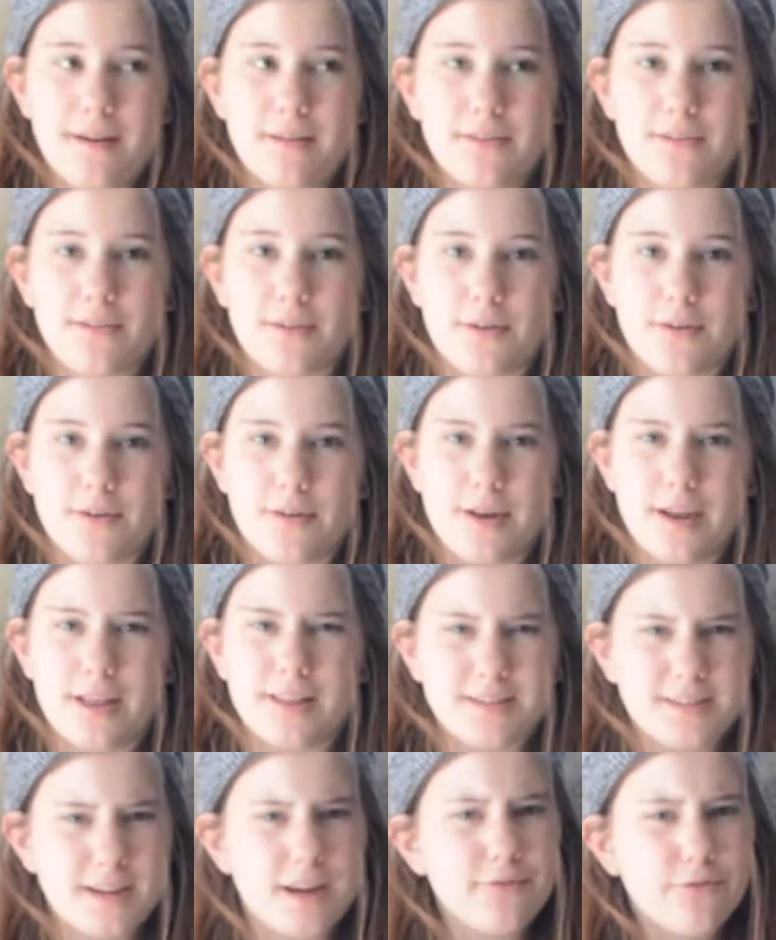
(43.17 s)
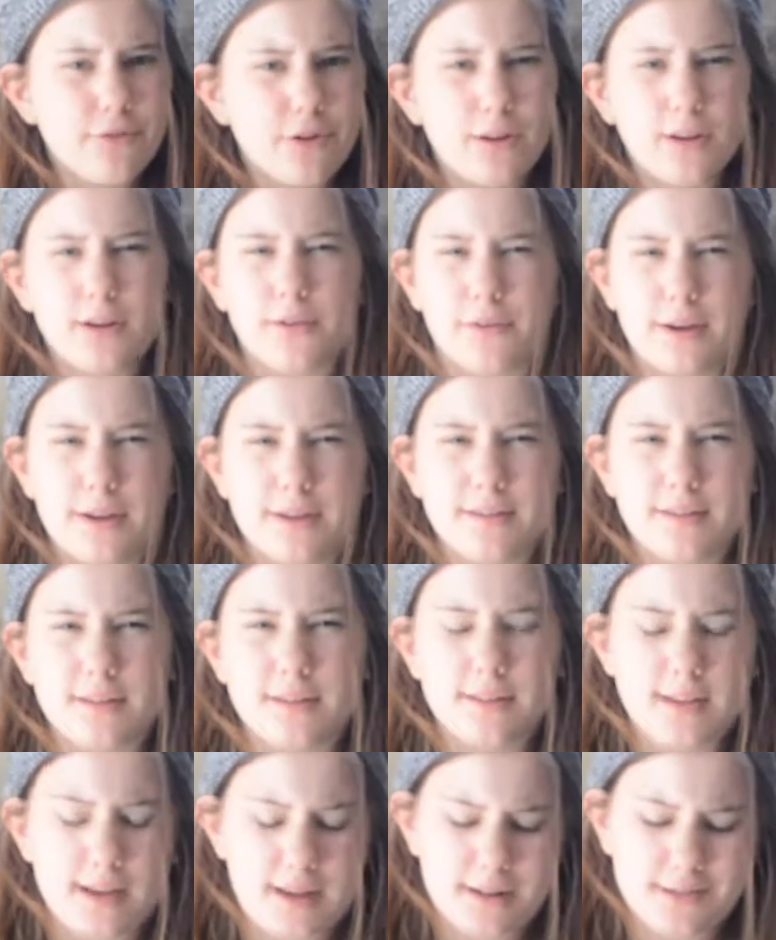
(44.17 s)
So it's done for a lot of
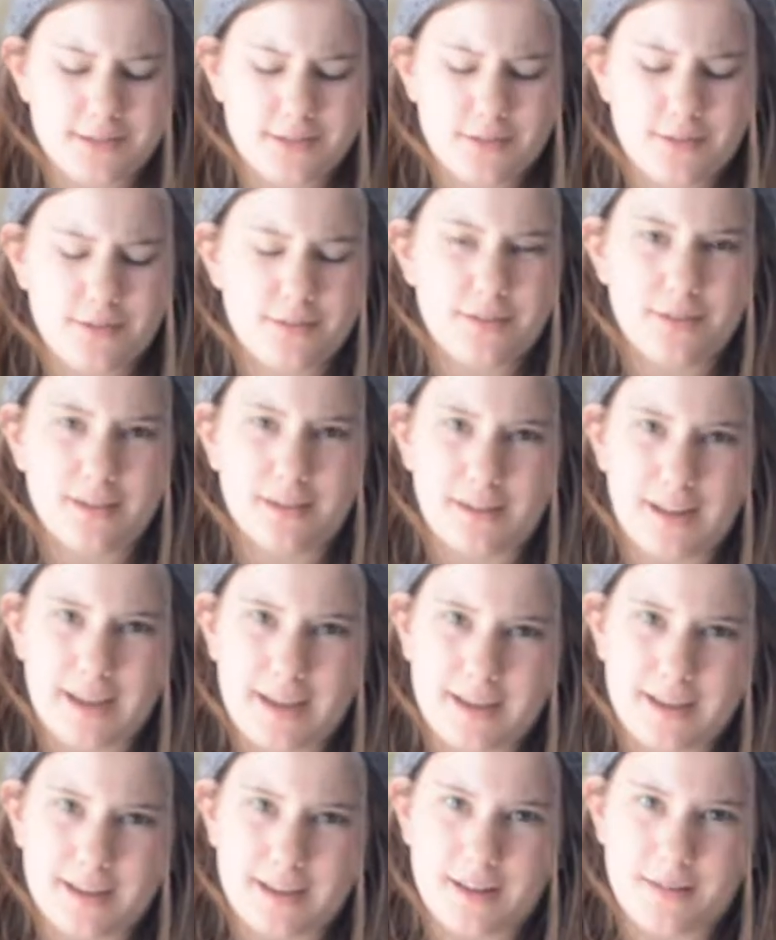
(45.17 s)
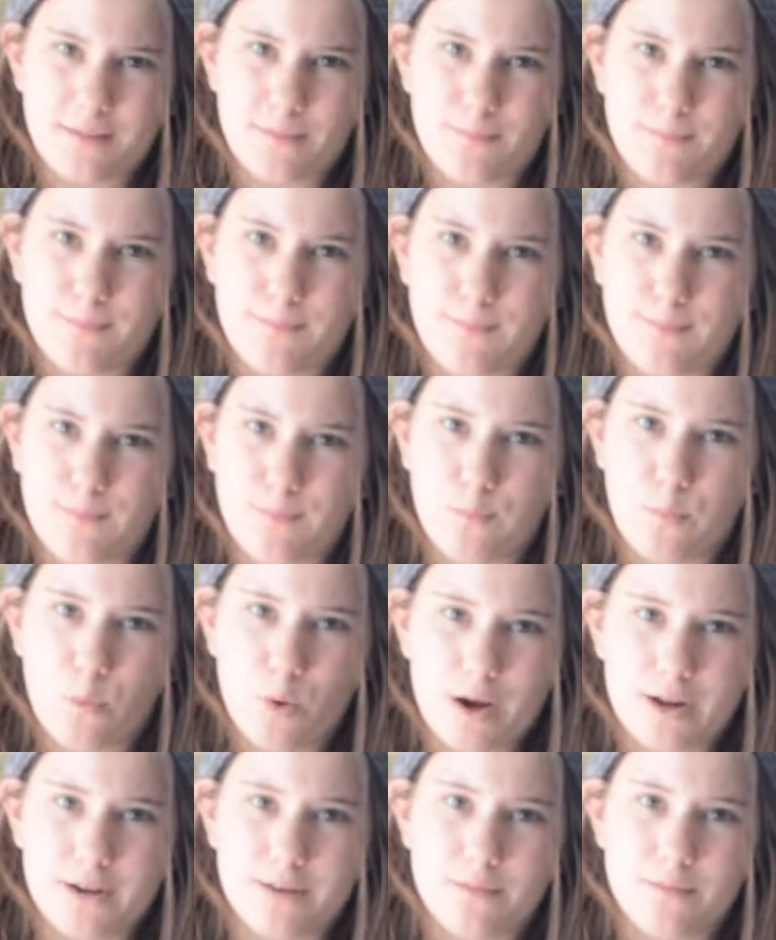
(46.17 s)
reasons, and it's not like
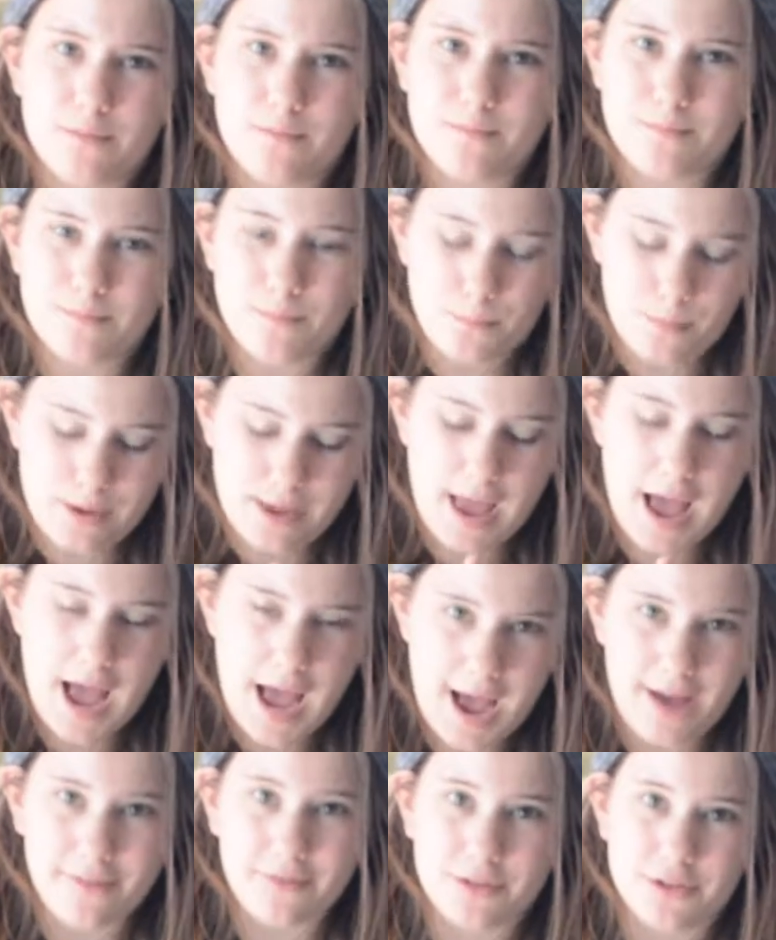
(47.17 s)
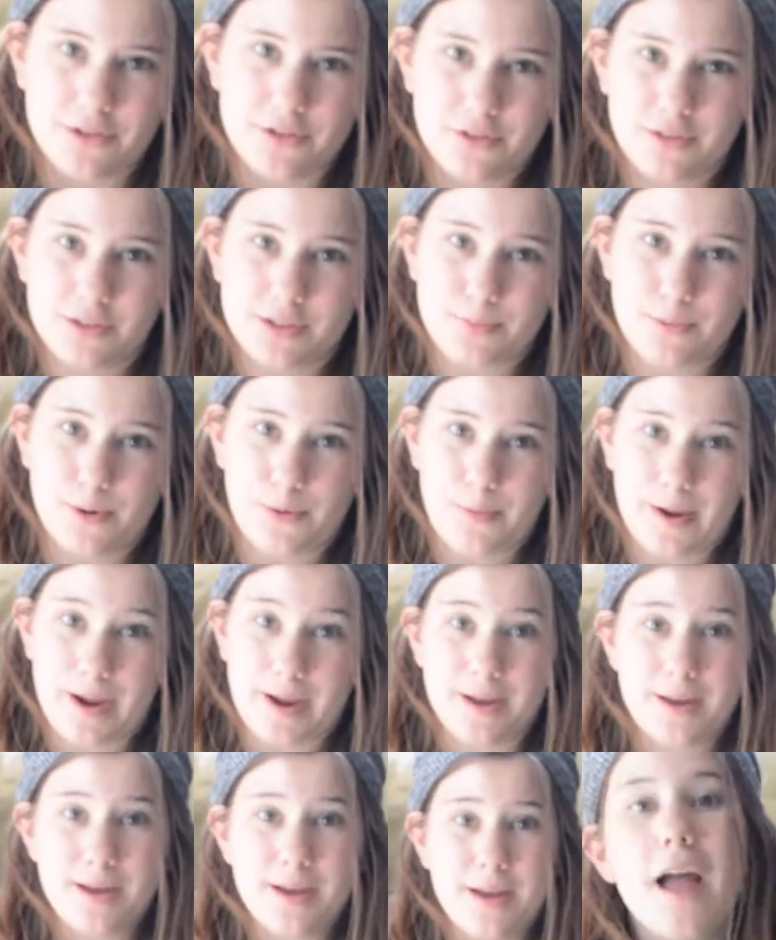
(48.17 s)
you have to do this one
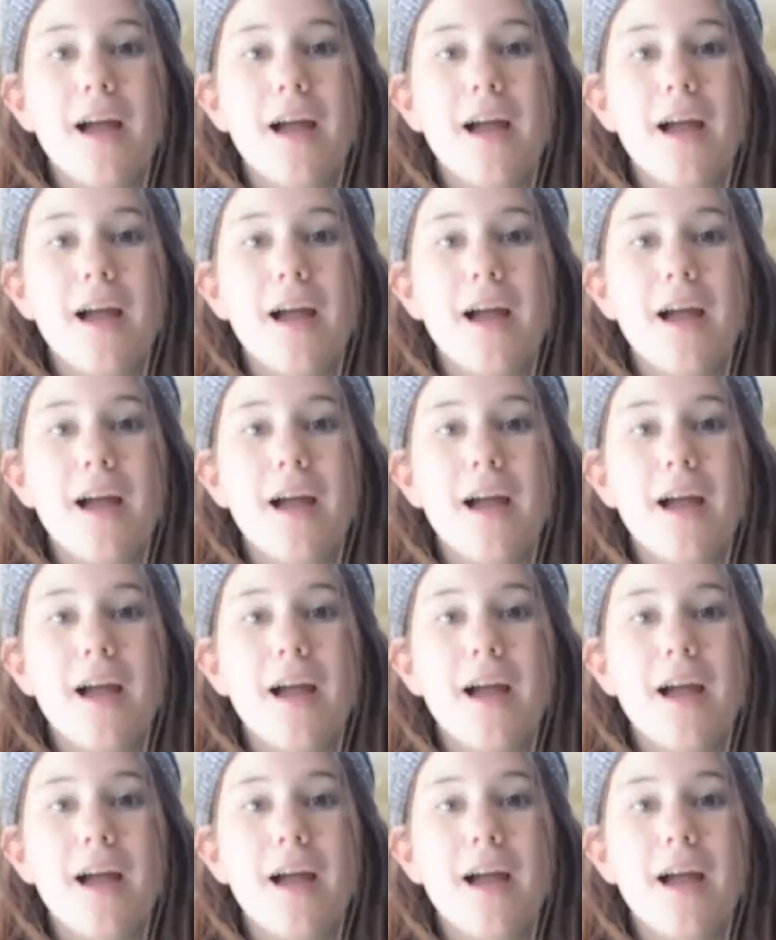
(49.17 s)
way.